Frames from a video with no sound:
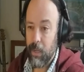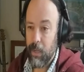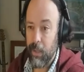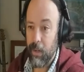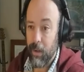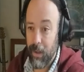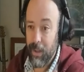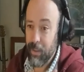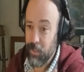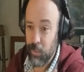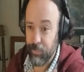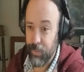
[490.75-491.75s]
and I
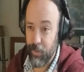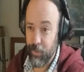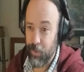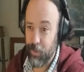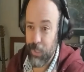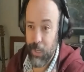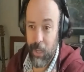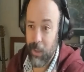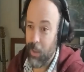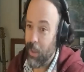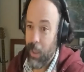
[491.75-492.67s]
as the founder say,